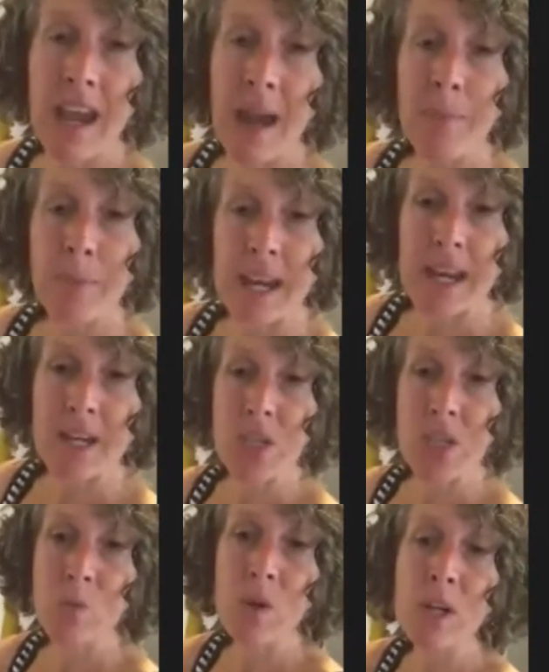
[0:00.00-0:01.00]
any
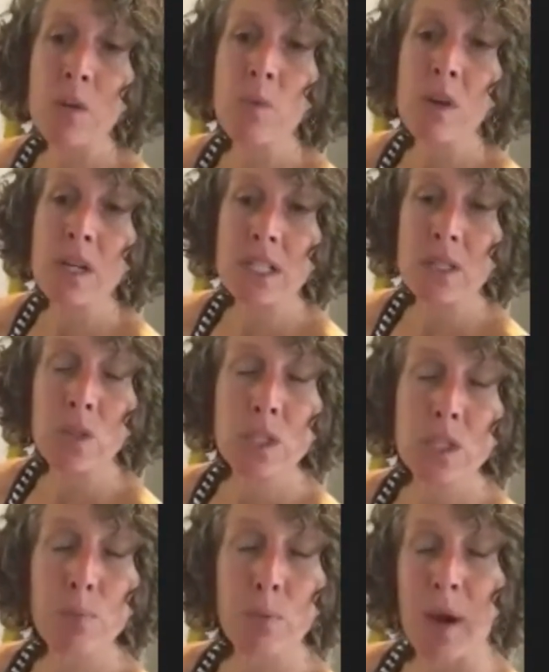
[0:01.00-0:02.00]
application where you want to
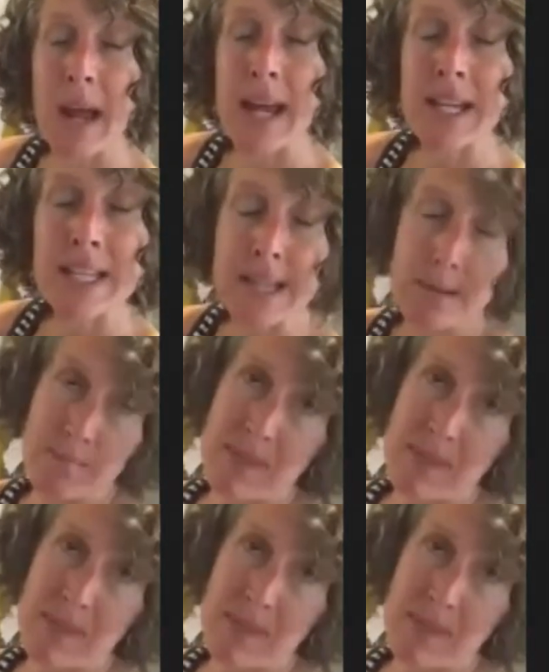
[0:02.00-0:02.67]
spread